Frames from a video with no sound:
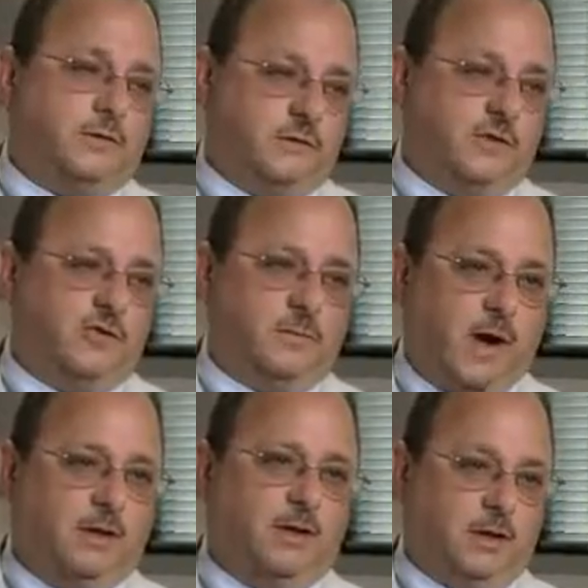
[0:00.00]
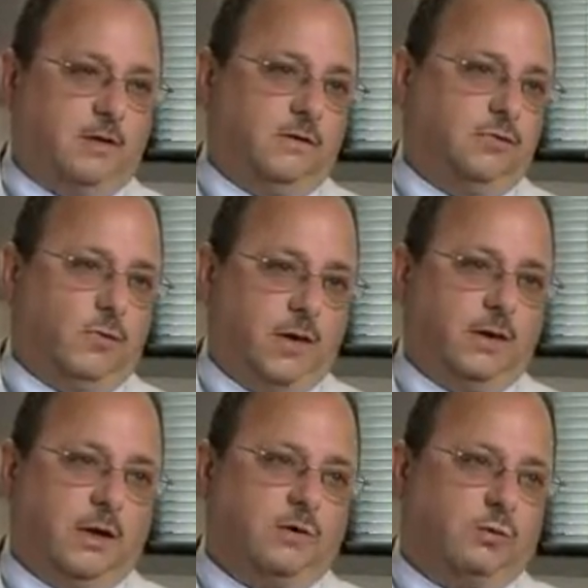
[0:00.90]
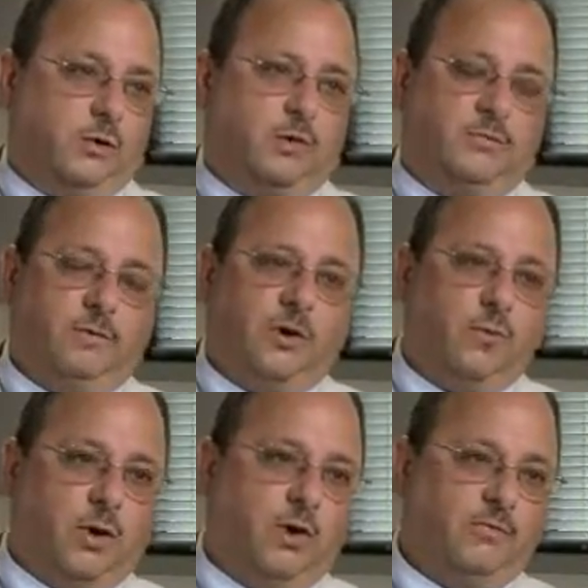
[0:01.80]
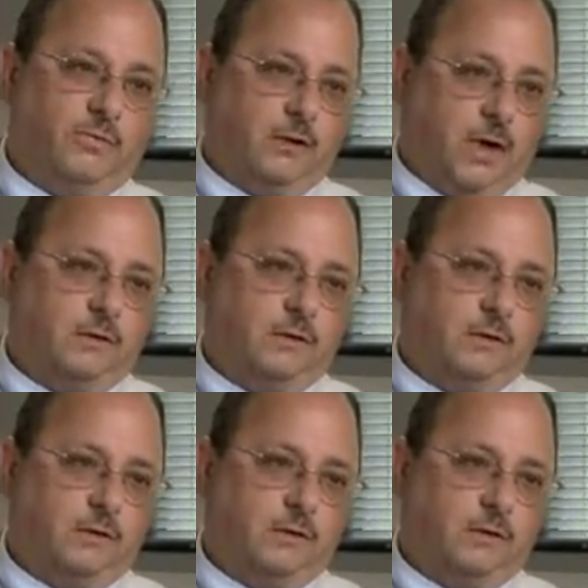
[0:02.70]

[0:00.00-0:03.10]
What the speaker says: as a system, I think, is one that's worked very well for